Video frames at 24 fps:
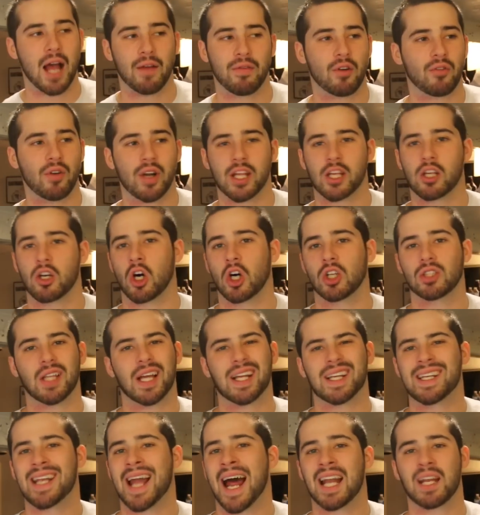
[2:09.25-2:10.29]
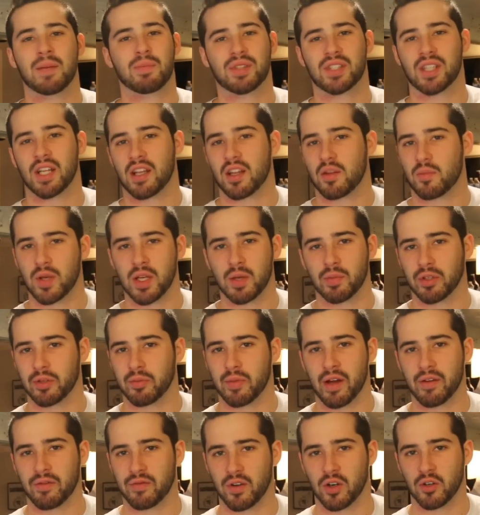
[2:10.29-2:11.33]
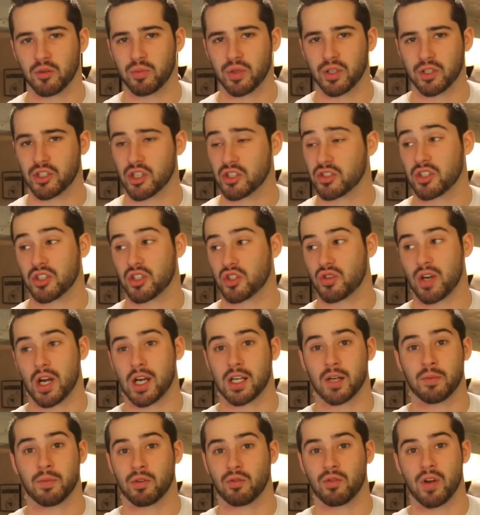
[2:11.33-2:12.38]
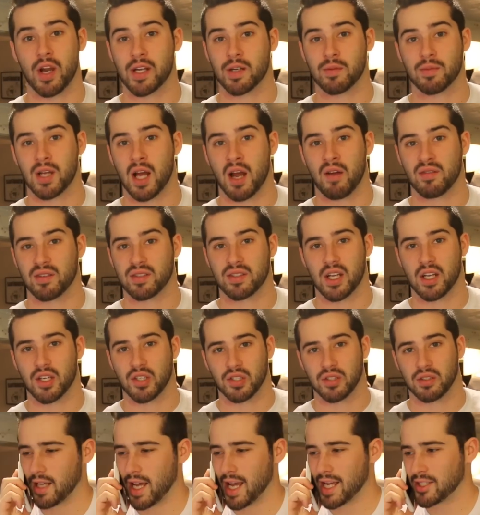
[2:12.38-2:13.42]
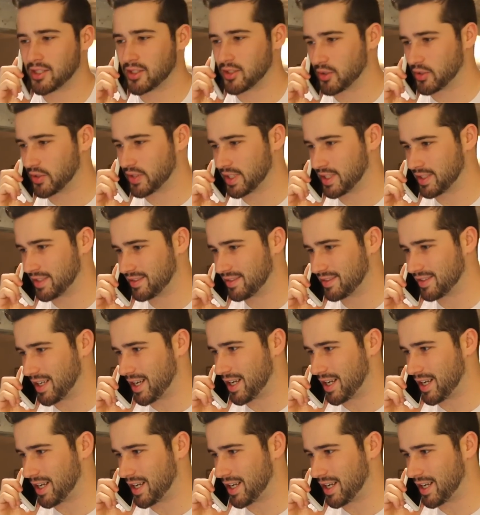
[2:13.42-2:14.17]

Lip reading: I've already called like 90% of the people in my phone book just to strike up a random conversation. Hey, Susan.